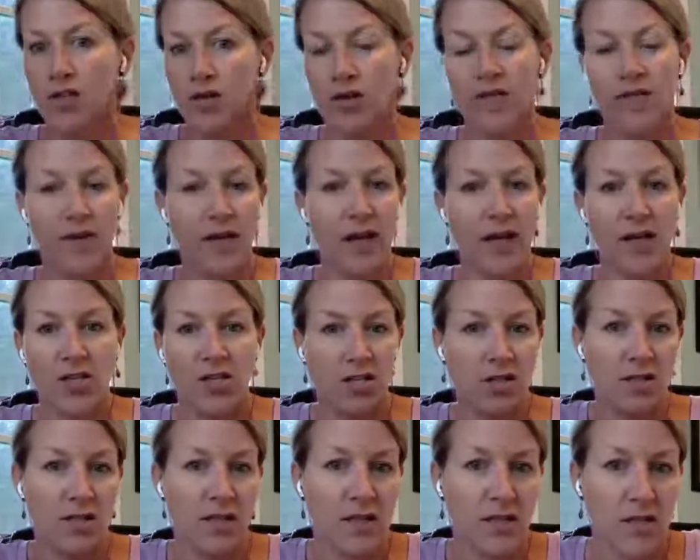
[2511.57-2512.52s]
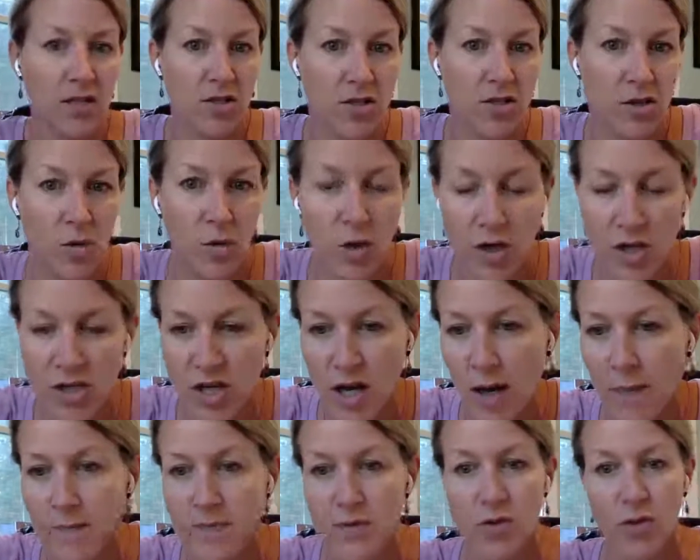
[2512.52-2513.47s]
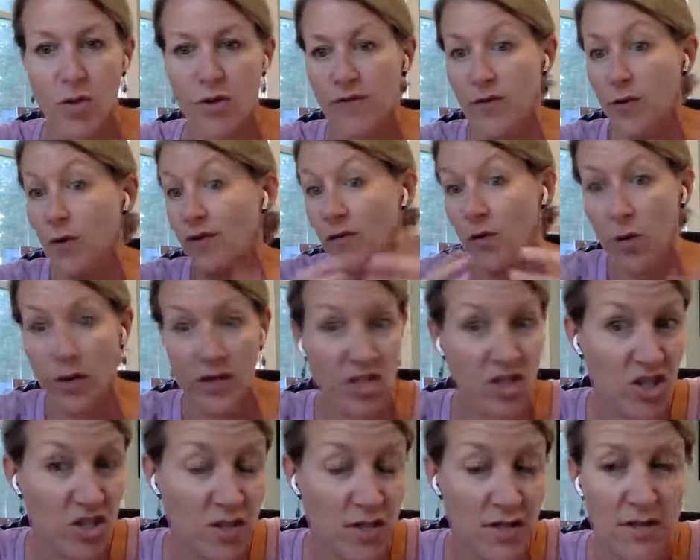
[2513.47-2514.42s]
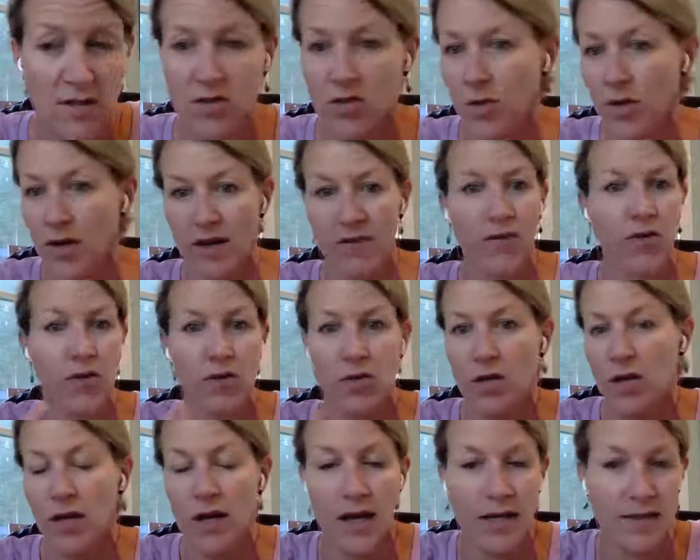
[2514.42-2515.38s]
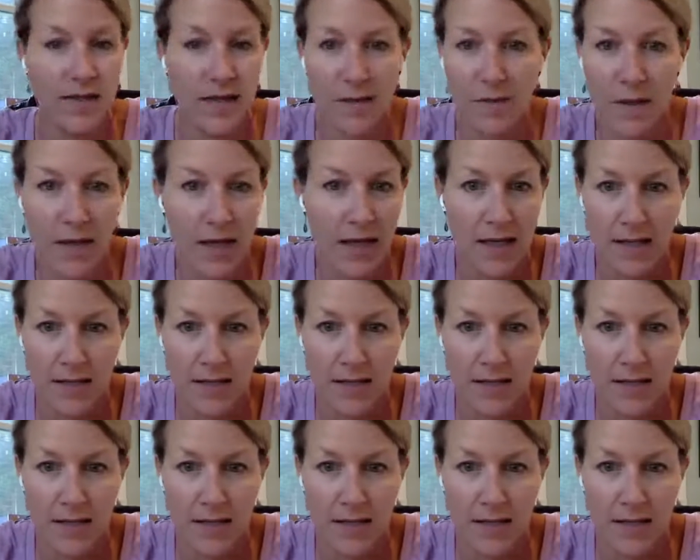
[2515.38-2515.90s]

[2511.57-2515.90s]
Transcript: certifications and additional workshops, or if you have questions or whatever, you can contact me